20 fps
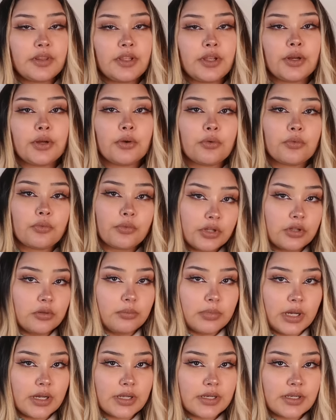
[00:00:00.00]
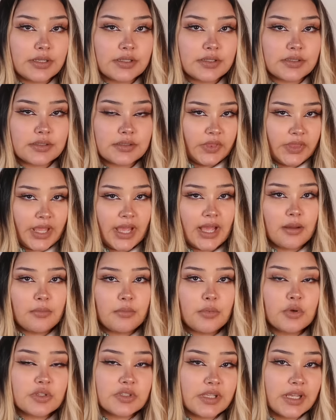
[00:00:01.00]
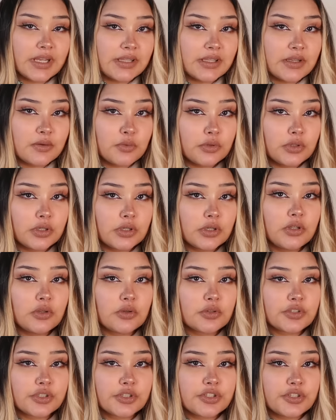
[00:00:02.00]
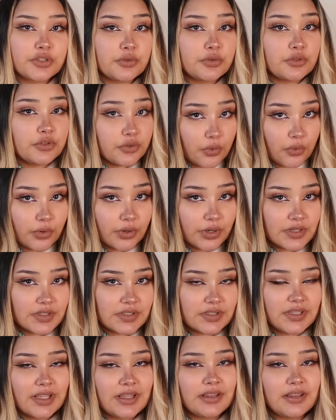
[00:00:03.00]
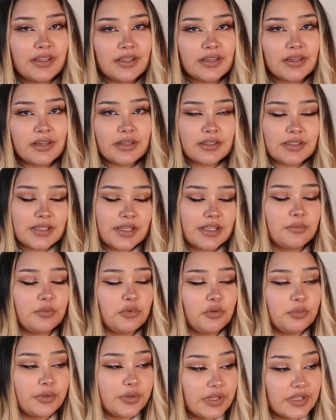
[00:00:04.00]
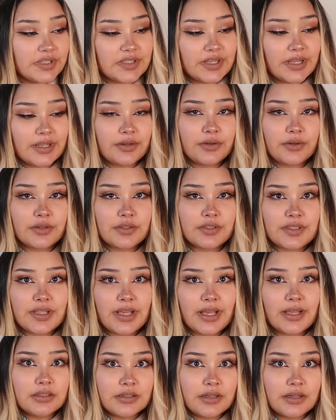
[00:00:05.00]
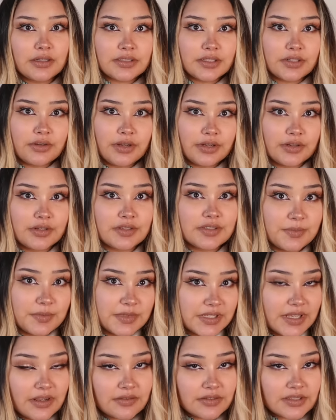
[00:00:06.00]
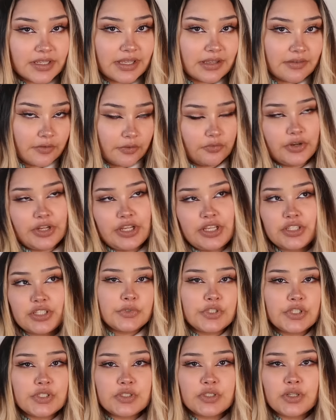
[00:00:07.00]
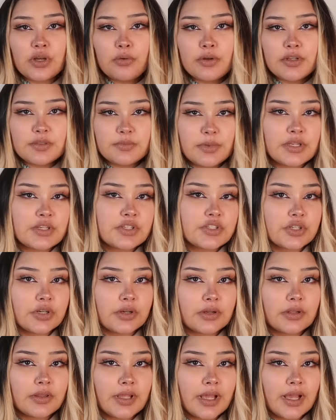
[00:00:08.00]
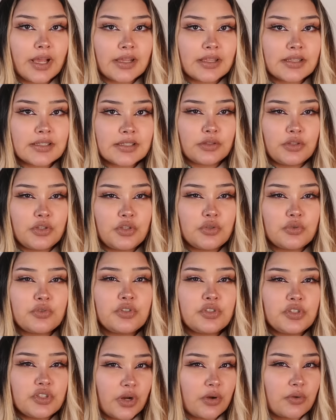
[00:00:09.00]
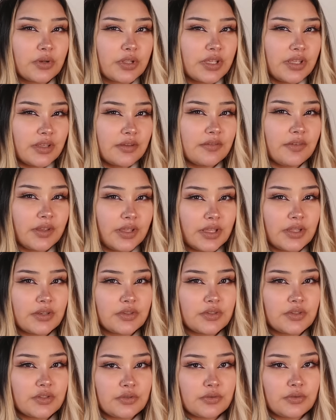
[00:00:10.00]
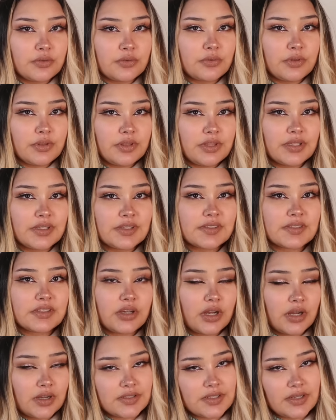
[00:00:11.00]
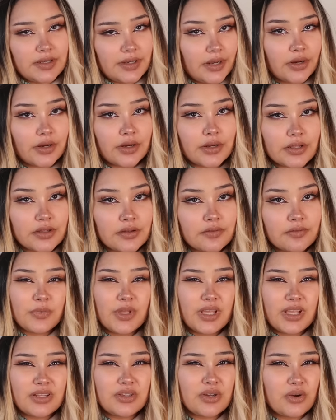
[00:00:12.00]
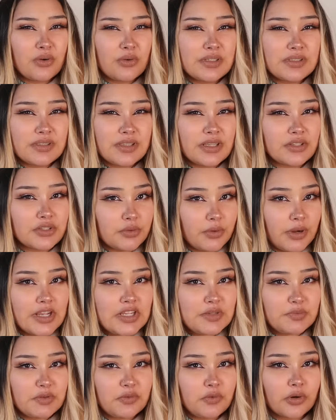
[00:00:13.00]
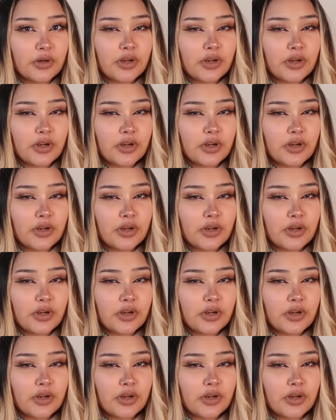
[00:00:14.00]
their real bodies that most likely will look closer to yours than the unattainable beauty standards that content creators themselves can even reach. Just always make sure that you don't give in to this toxic narrative, and always think twice before